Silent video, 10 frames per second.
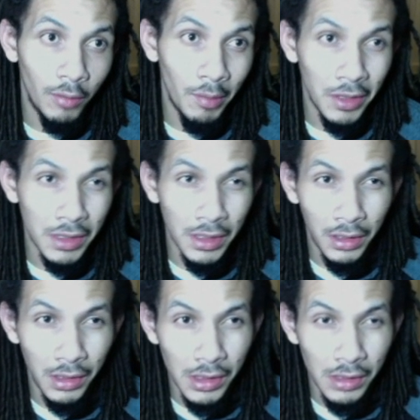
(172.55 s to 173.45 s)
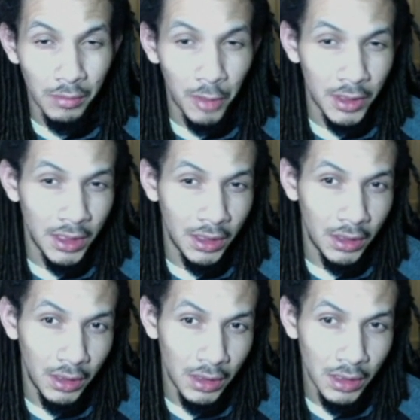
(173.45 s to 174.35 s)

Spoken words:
not saying it is. I'm not saying it isn't.